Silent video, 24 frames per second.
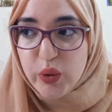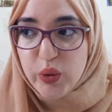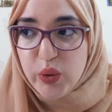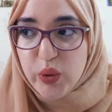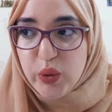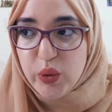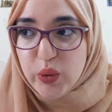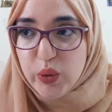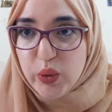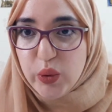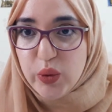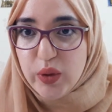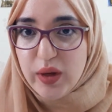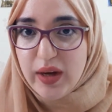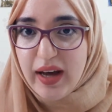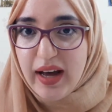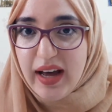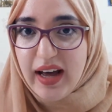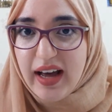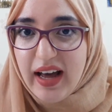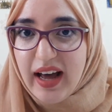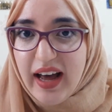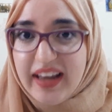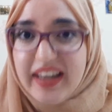Whew.
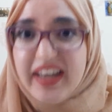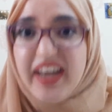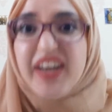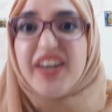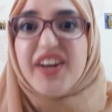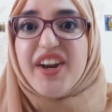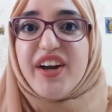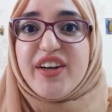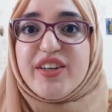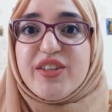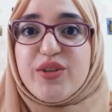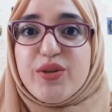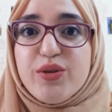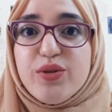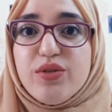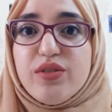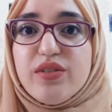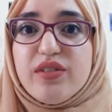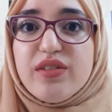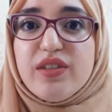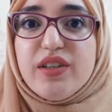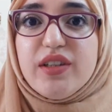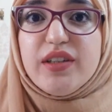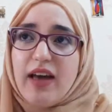I hate high school.
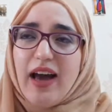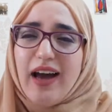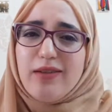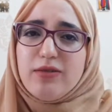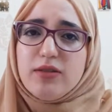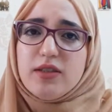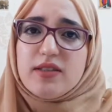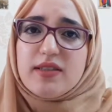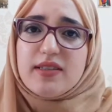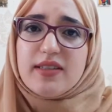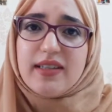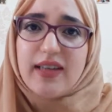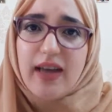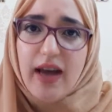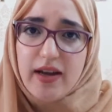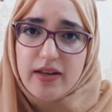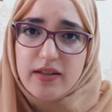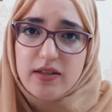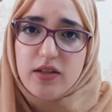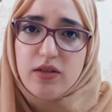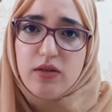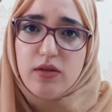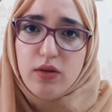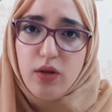I was kind
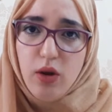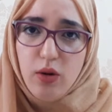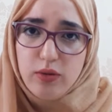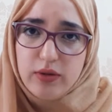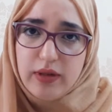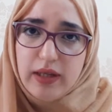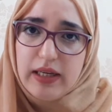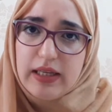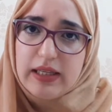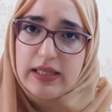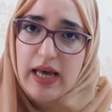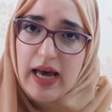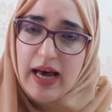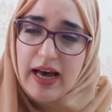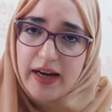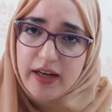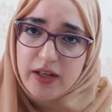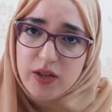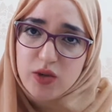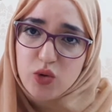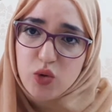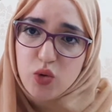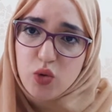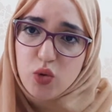of lonely in high
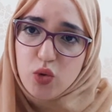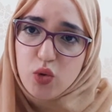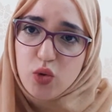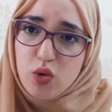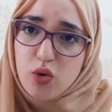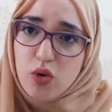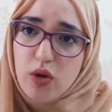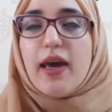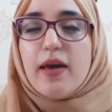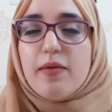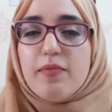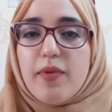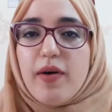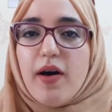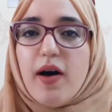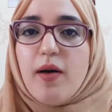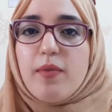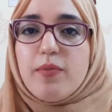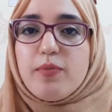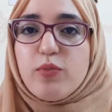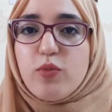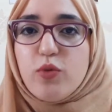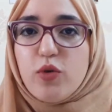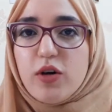school.
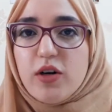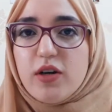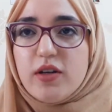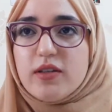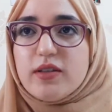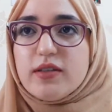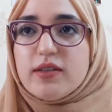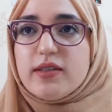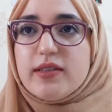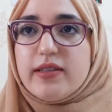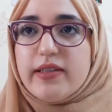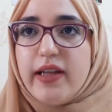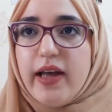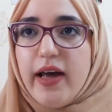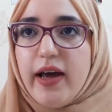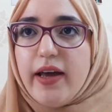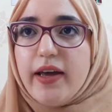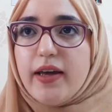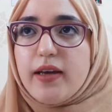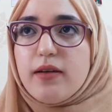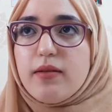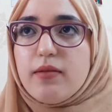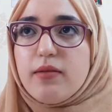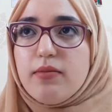K-pop was
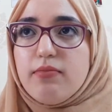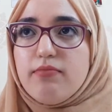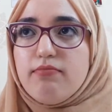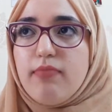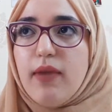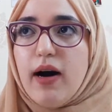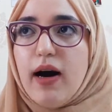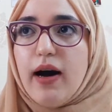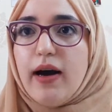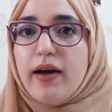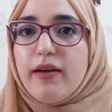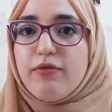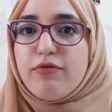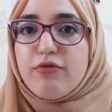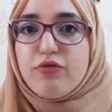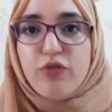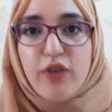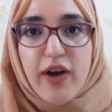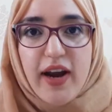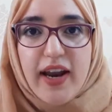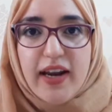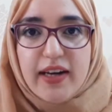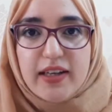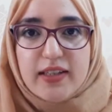like my
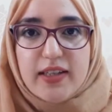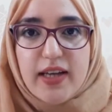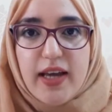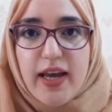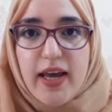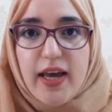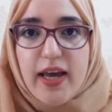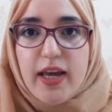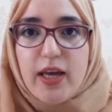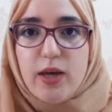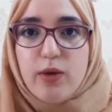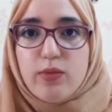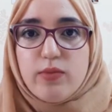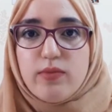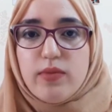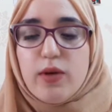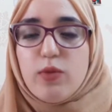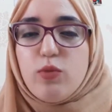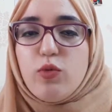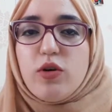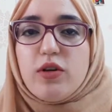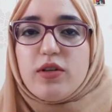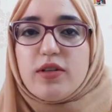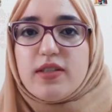friend. It
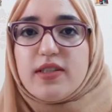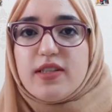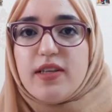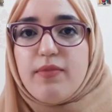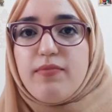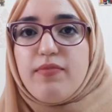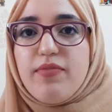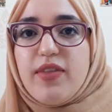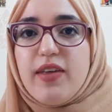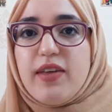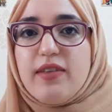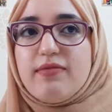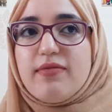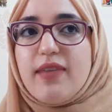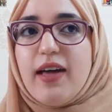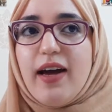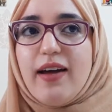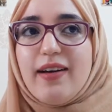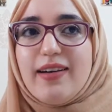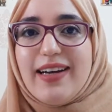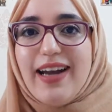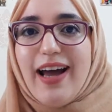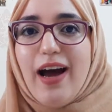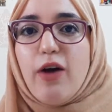was something
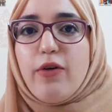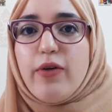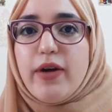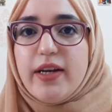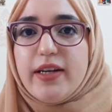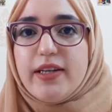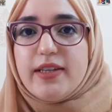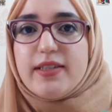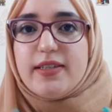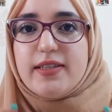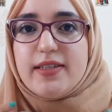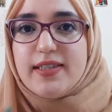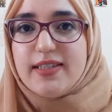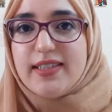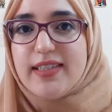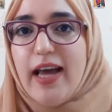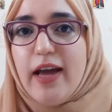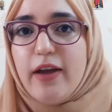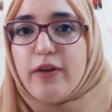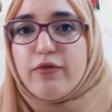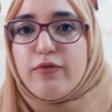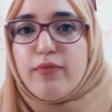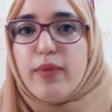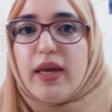that now it is
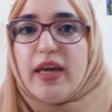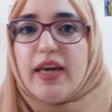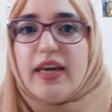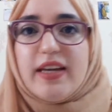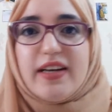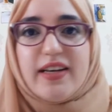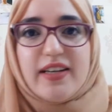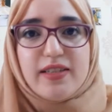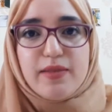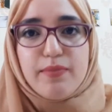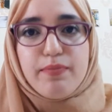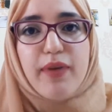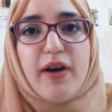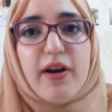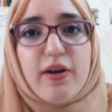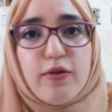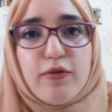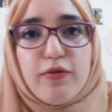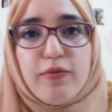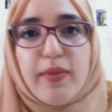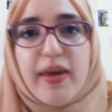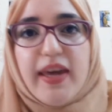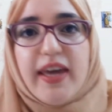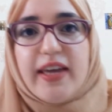inside of me, it is part
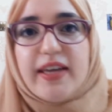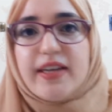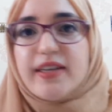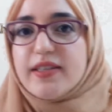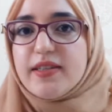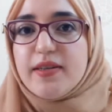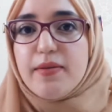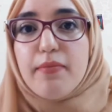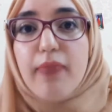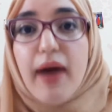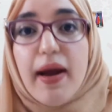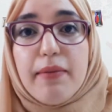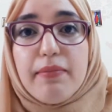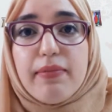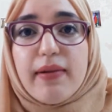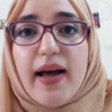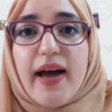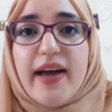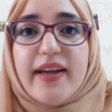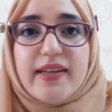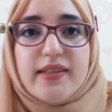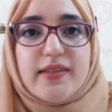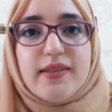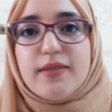of me, it is in my
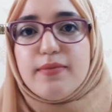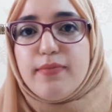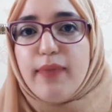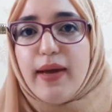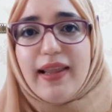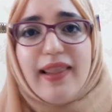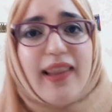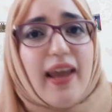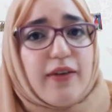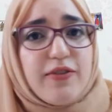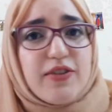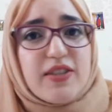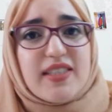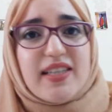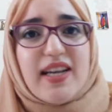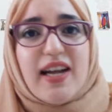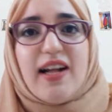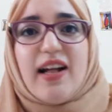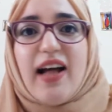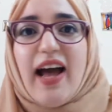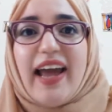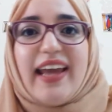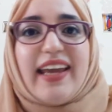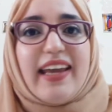blood, it is my
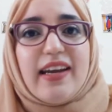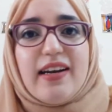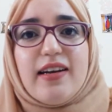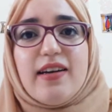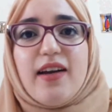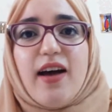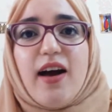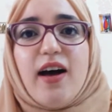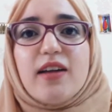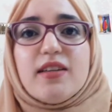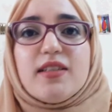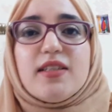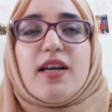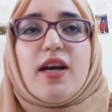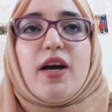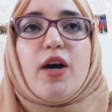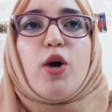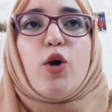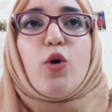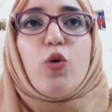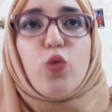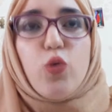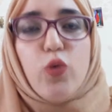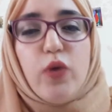lifestyle. I cannot
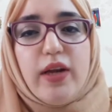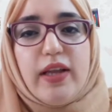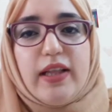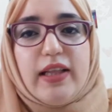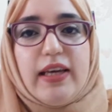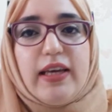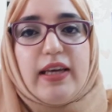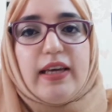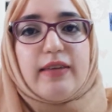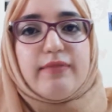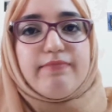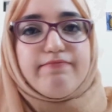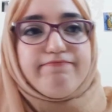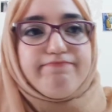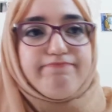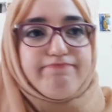really